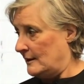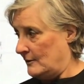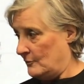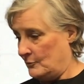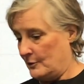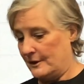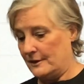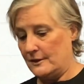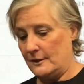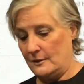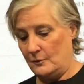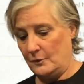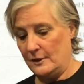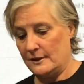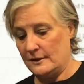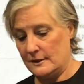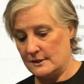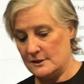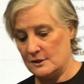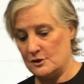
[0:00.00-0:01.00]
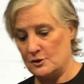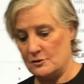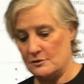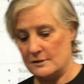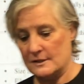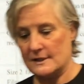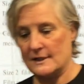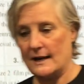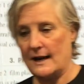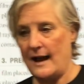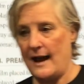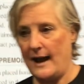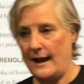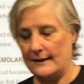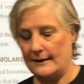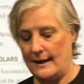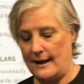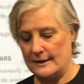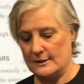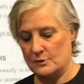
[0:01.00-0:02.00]
with the student that I had
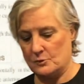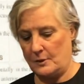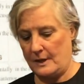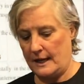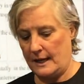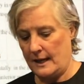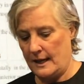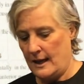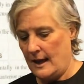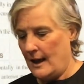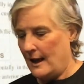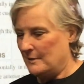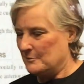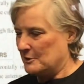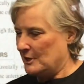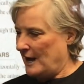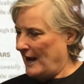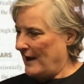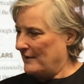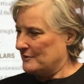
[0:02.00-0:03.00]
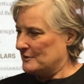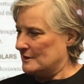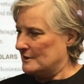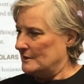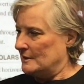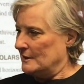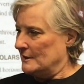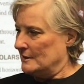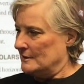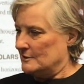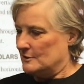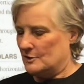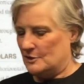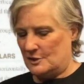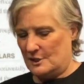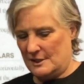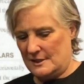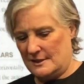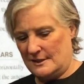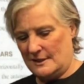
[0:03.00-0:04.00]
last week. I'm gonna have to
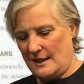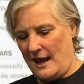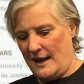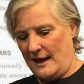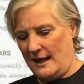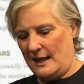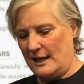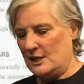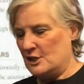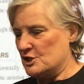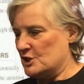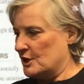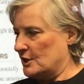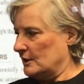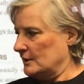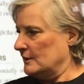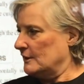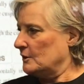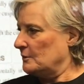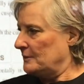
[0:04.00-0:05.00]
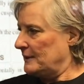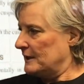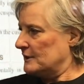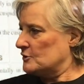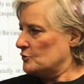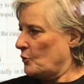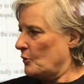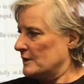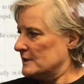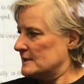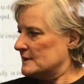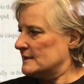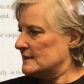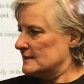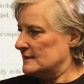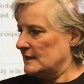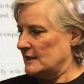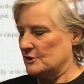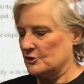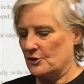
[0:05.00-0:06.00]
just kind of inch it a little bit towards the
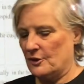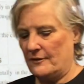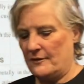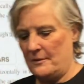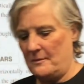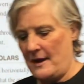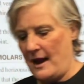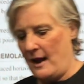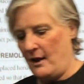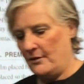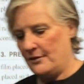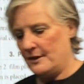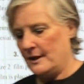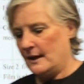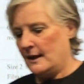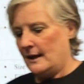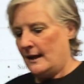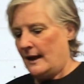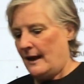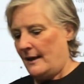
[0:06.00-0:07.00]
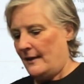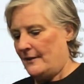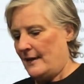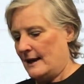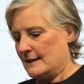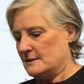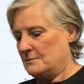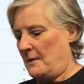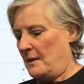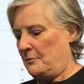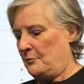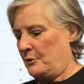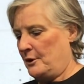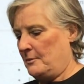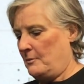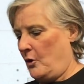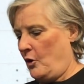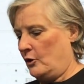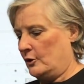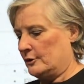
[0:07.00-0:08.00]
center of the mouth. And that's my
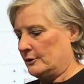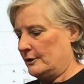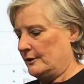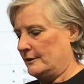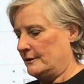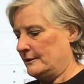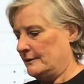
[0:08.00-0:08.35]
premolar